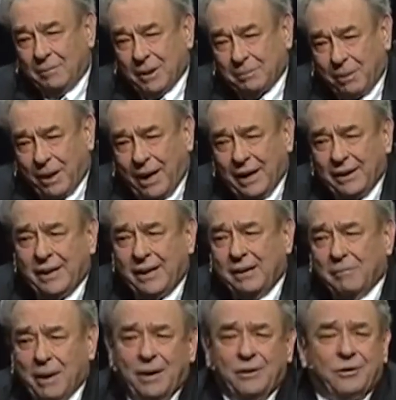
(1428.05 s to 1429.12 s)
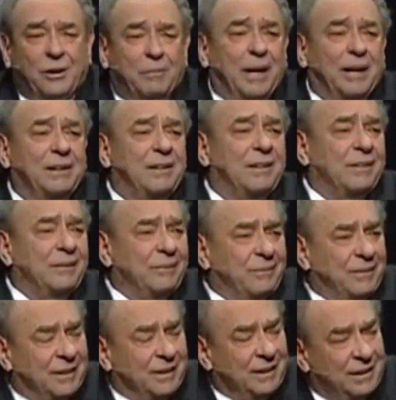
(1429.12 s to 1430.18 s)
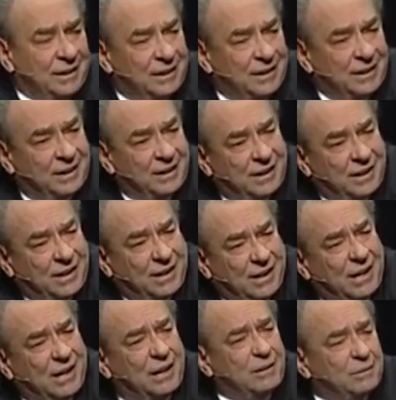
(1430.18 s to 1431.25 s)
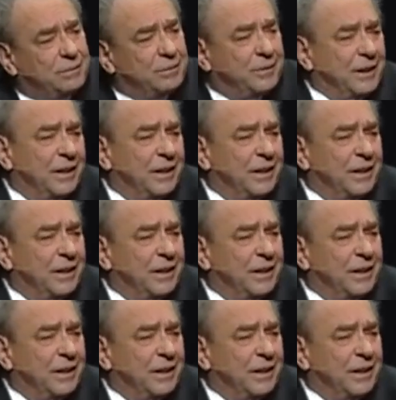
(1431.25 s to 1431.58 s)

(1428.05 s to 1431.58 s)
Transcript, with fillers: But by the measurement of